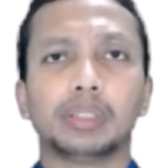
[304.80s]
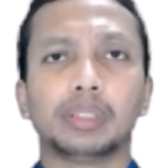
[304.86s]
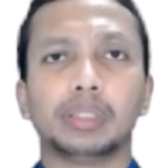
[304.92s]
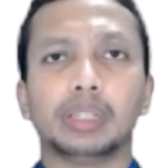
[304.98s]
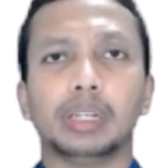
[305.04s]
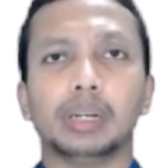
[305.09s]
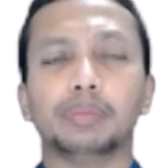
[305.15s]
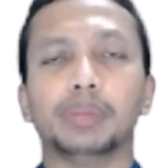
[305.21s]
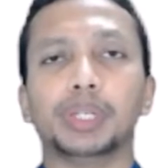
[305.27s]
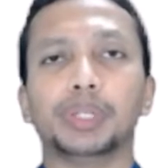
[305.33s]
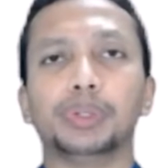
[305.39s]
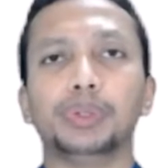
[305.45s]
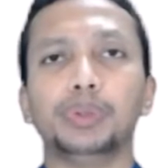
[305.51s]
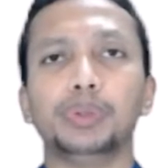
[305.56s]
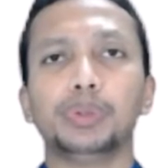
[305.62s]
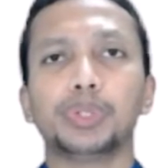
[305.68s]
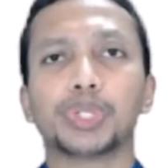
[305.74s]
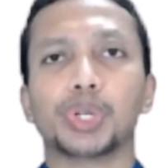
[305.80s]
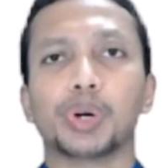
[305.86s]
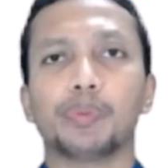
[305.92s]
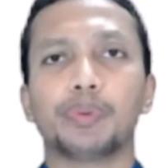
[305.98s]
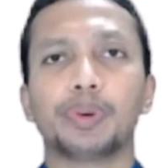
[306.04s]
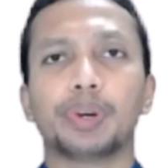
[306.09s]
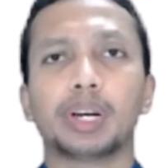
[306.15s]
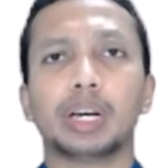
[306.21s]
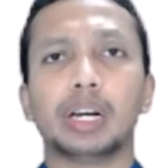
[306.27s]
number 2,
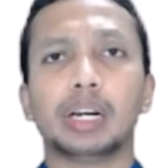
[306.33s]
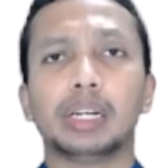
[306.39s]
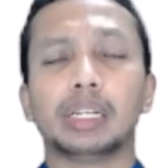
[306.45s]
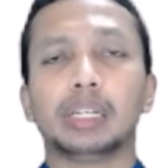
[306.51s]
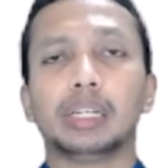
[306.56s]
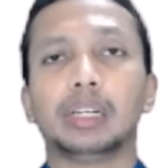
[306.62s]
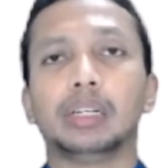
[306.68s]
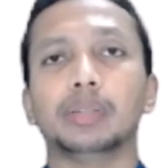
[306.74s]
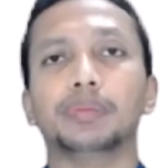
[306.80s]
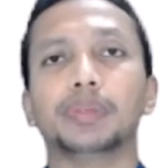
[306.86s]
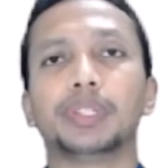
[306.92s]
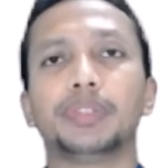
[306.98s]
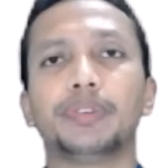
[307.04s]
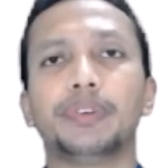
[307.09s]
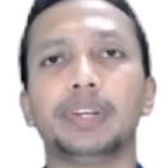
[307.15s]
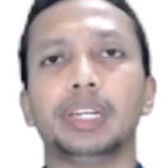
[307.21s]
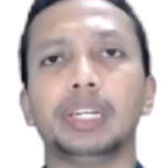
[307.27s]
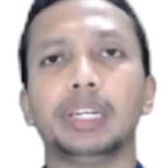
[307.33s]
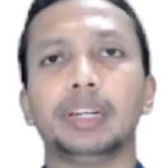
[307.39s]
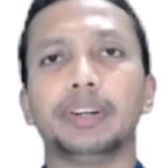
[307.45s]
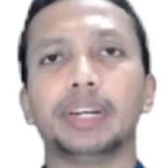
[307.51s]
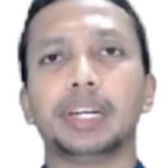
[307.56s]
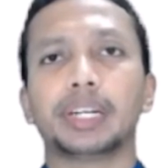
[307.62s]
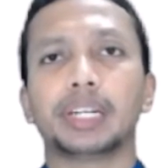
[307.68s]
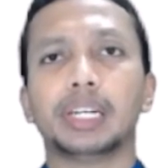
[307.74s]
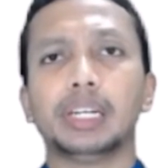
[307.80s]
software, number 3,
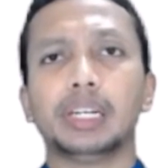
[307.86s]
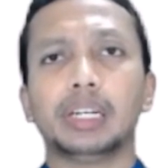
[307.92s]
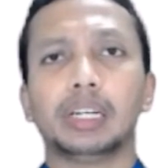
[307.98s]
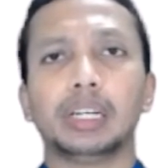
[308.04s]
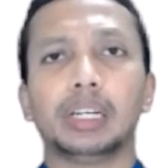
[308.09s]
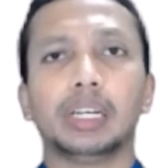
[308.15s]
data,